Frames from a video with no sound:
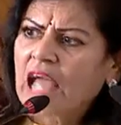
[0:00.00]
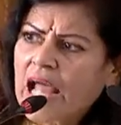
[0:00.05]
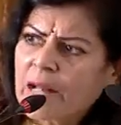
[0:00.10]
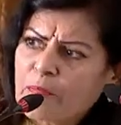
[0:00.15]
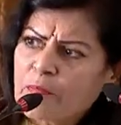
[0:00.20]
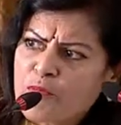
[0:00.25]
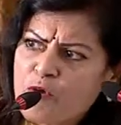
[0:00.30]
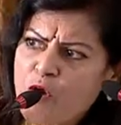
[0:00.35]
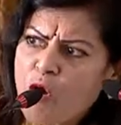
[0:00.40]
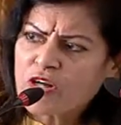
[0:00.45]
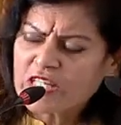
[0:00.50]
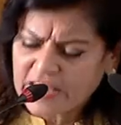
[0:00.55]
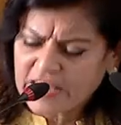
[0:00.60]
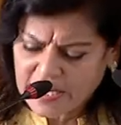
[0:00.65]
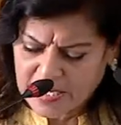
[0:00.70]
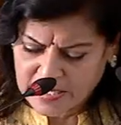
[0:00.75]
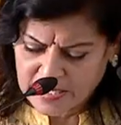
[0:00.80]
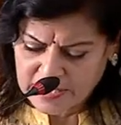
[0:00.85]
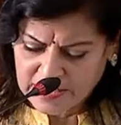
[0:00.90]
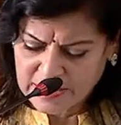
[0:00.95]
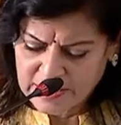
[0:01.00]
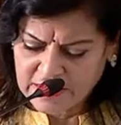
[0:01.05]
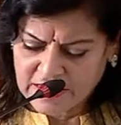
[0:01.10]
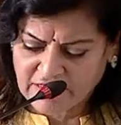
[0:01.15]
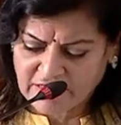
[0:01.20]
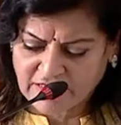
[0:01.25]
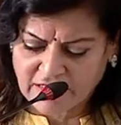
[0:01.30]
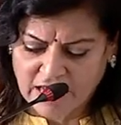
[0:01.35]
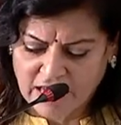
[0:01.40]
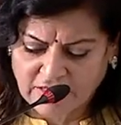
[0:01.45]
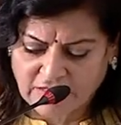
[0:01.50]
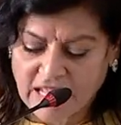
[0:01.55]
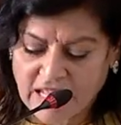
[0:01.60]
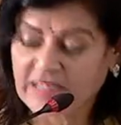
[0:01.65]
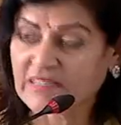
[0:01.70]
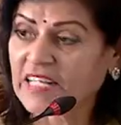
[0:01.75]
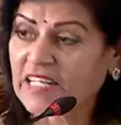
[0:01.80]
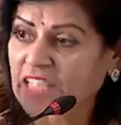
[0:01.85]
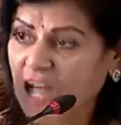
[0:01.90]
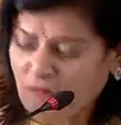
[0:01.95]
and broadening the
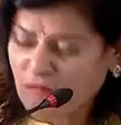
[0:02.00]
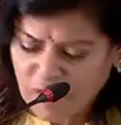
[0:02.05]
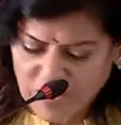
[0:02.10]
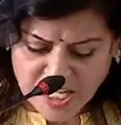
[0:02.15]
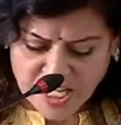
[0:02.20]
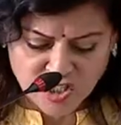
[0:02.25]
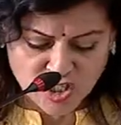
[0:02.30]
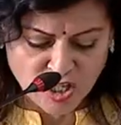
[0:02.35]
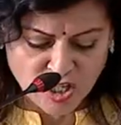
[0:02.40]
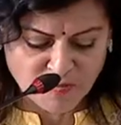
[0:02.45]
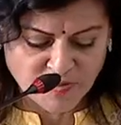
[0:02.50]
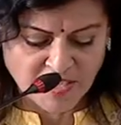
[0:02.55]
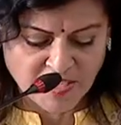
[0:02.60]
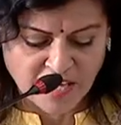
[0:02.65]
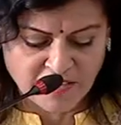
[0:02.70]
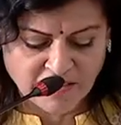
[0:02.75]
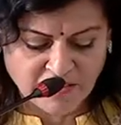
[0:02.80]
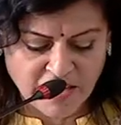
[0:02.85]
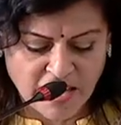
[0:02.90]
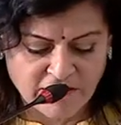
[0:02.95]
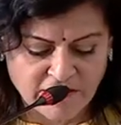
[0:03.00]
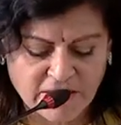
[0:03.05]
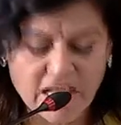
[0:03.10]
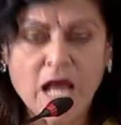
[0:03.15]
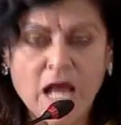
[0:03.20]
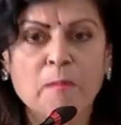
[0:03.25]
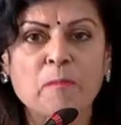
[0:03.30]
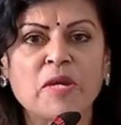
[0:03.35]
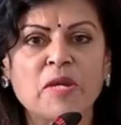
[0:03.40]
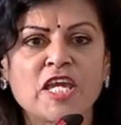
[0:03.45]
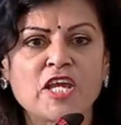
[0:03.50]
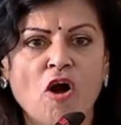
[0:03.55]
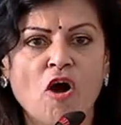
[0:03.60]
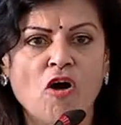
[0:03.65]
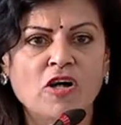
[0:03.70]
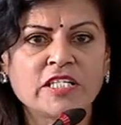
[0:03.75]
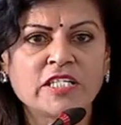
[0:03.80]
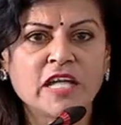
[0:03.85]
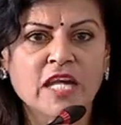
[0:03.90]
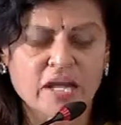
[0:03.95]
success, the definition of success
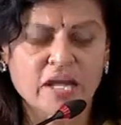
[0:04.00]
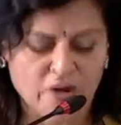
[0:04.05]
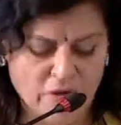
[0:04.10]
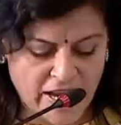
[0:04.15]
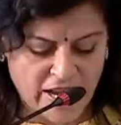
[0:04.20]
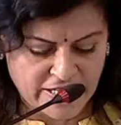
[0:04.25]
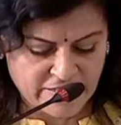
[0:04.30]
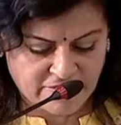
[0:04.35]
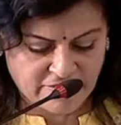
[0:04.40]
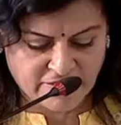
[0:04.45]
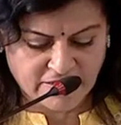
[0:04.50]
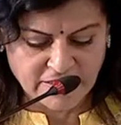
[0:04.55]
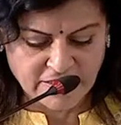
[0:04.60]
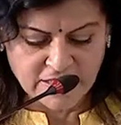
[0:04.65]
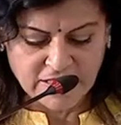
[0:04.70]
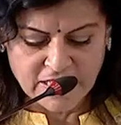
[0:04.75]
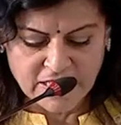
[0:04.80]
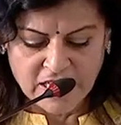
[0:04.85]
beyond grades.